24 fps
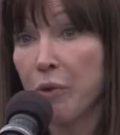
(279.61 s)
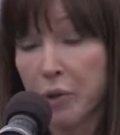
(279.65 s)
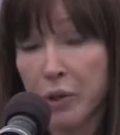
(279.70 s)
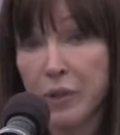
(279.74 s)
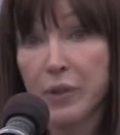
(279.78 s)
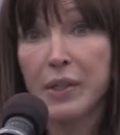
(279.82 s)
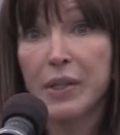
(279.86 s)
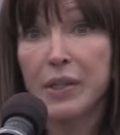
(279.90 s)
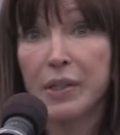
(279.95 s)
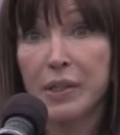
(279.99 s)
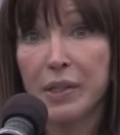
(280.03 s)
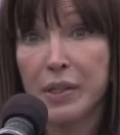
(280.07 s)

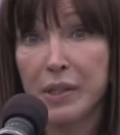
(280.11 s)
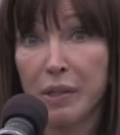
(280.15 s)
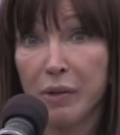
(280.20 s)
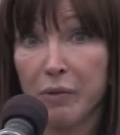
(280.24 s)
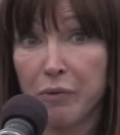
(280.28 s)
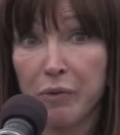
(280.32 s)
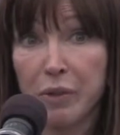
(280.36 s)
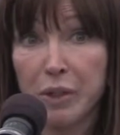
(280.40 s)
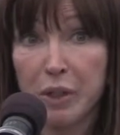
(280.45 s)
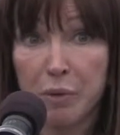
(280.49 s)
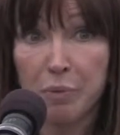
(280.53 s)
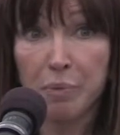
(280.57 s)
course this is a
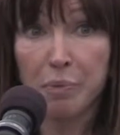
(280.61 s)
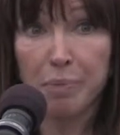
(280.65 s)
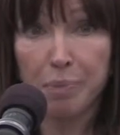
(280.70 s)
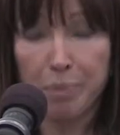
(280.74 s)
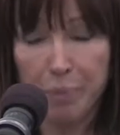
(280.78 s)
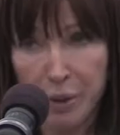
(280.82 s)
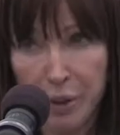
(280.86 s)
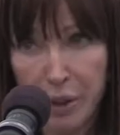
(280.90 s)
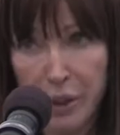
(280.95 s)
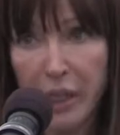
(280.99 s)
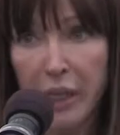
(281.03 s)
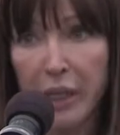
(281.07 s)

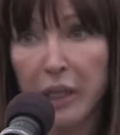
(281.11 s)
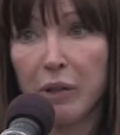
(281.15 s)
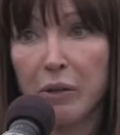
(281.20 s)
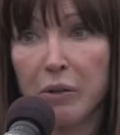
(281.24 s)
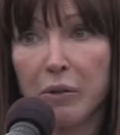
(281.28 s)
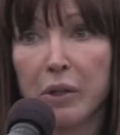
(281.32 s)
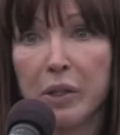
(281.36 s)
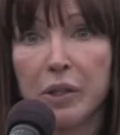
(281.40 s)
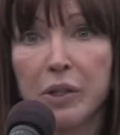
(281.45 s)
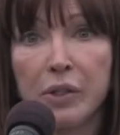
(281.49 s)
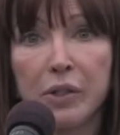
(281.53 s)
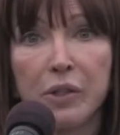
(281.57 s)

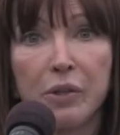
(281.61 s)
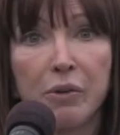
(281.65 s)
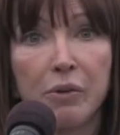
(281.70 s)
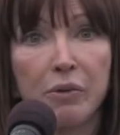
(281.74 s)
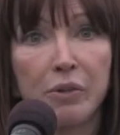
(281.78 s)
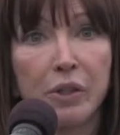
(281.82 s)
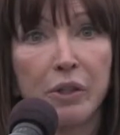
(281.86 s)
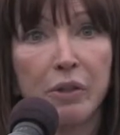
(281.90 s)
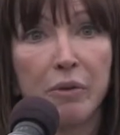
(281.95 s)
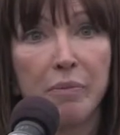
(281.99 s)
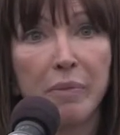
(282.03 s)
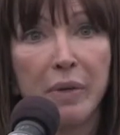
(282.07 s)
particular
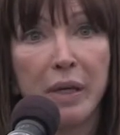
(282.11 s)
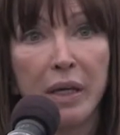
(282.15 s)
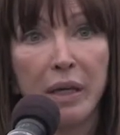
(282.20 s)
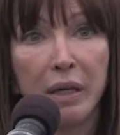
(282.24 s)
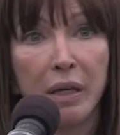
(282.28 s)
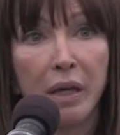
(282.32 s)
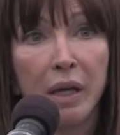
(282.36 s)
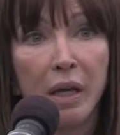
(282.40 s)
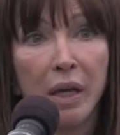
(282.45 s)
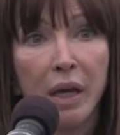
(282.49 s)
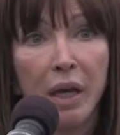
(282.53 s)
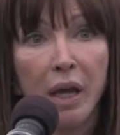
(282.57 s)
concern to
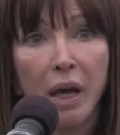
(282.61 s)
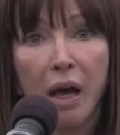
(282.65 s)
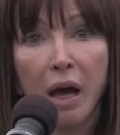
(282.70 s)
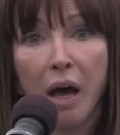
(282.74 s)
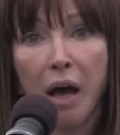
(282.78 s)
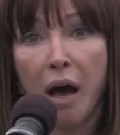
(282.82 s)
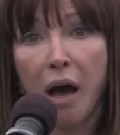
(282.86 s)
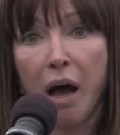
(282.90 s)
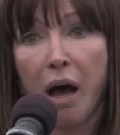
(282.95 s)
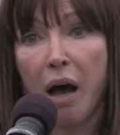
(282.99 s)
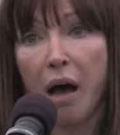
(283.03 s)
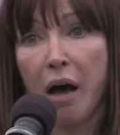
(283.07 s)
me,
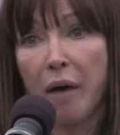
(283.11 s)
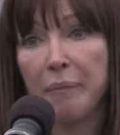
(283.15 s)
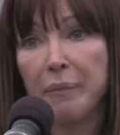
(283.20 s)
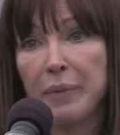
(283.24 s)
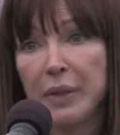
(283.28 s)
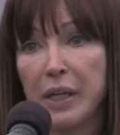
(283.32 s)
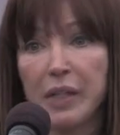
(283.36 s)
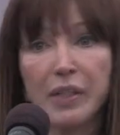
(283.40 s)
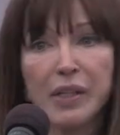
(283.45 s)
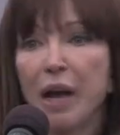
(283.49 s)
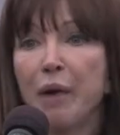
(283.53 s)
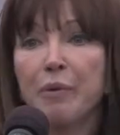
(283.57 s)

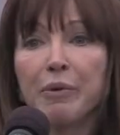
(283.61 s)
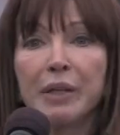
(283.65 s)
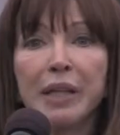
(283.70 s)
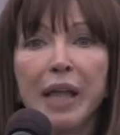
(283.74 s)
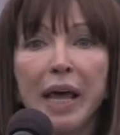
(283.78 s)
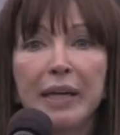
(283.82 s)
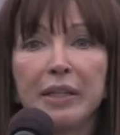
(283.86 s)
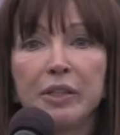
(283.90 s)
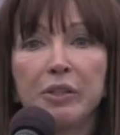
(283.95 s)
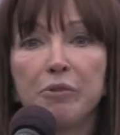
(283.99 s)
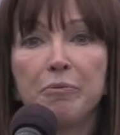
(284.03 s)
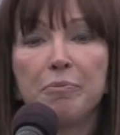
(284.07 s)
because I would
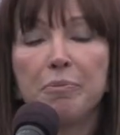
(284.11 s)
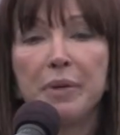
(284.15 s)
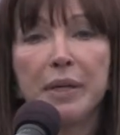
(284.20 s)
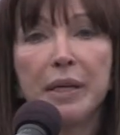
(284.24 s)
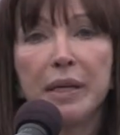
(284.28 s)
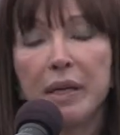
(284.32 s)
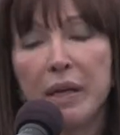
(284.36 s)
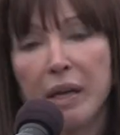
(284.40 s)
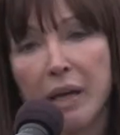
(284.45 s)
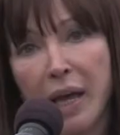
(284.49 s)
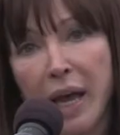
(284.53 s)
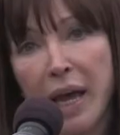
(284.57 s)
like to
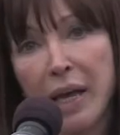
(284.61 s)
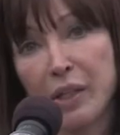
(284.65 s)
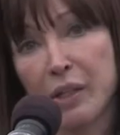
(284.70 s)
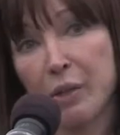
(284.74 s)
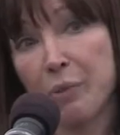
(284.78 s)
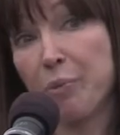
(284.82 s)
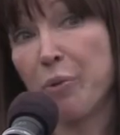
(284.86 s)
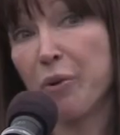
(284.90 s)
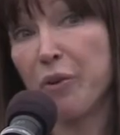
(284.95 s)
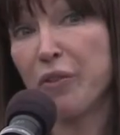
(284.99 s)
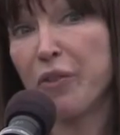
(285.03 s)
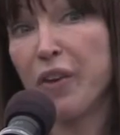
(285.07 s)
be, as
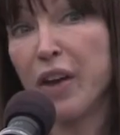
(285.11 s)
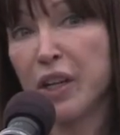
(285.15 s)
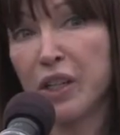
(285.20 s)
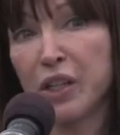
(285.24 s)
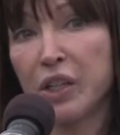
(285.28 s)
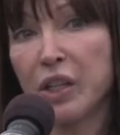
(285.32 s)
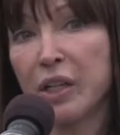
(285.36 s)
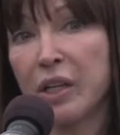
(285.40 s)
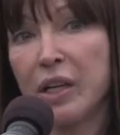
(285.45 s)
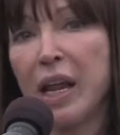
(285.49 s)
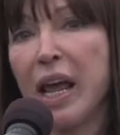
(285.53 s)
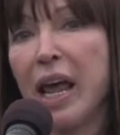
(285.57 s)
a
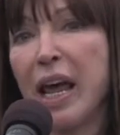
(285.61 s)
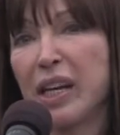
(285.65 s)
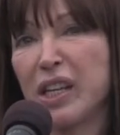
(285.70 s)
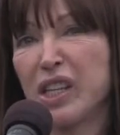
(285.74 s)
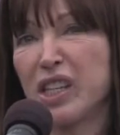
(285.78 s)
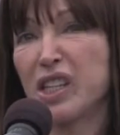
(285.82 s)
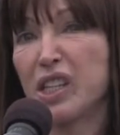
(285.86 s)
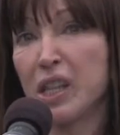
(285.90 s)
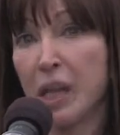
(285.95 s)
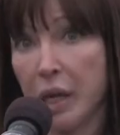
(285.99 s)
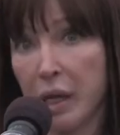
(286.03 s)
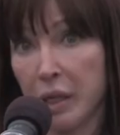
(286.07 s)
profession,
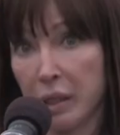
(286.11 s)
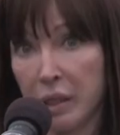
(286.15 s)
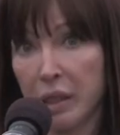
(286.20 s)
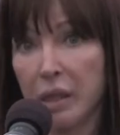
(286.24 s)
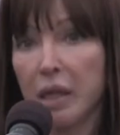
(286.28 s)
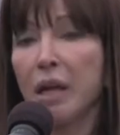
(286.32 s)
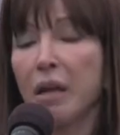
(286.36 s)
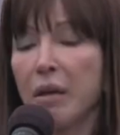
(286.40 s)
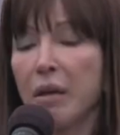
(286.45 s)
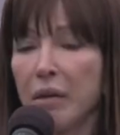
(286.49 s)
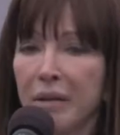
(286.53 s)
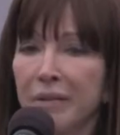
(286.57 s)
extinct.
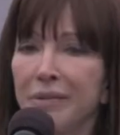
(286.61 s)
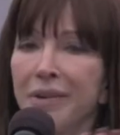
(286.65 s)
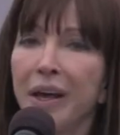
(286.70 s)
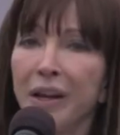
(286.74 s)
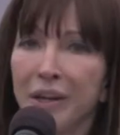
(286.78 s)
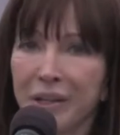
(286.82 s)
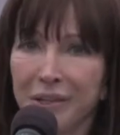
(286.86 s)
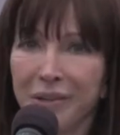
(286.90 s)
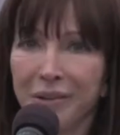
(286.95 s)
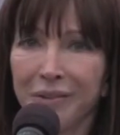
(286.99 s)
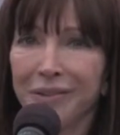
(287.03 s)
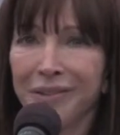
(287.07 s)
Not
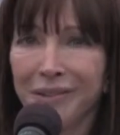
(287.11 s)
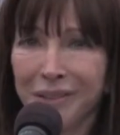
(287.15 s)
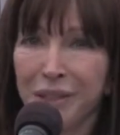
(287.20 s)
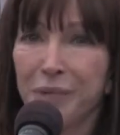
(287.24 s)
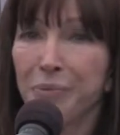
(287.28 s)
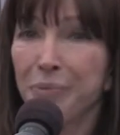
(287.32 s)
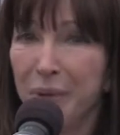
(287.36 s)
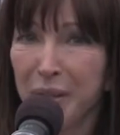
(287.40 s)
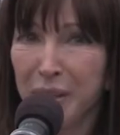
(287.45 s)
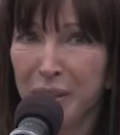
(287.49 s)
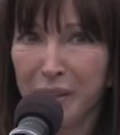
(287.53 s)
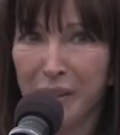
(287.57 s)
as a
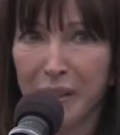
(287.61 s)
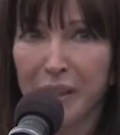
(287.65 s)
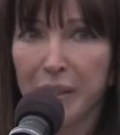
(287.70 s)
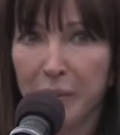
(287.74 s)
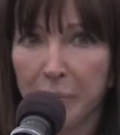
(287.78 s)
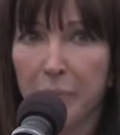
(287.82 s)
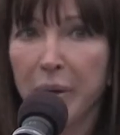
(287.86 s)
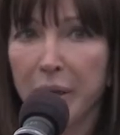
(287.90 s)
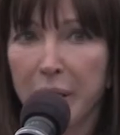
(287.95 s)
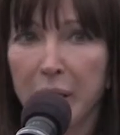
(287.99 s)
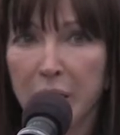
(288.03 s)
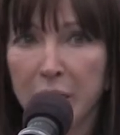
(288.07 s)
species,
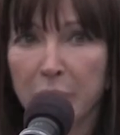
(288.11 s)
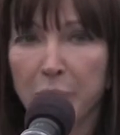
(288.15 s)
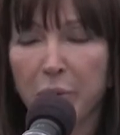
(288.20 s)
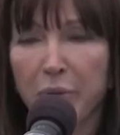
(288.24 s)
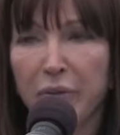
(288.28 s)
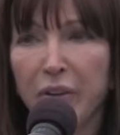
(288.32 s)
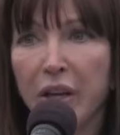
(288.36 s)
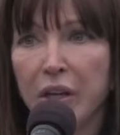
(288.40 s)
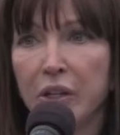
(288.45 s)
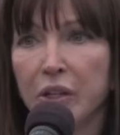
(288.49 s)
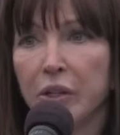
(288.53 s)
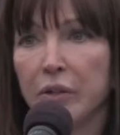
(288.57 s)
but as a
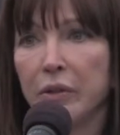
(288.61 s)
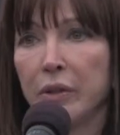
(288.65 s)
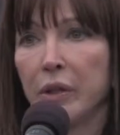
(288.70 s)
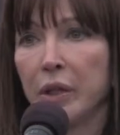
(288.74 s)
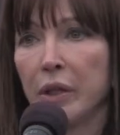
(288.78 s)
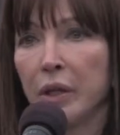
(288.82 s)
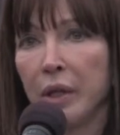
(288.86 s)
profession.